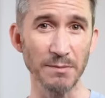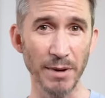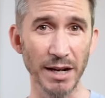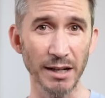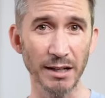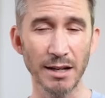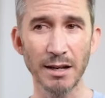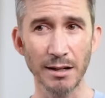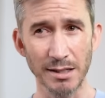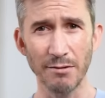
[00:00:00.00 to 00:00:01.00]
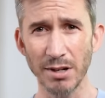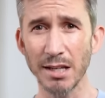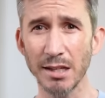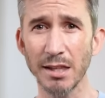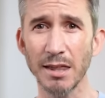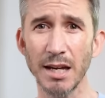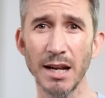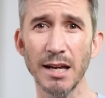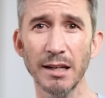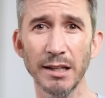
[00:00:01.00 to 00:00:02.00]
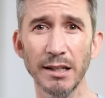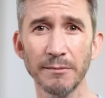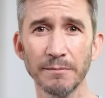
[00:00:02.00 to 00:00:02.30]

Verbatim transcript: better? Because I really think that they nail it.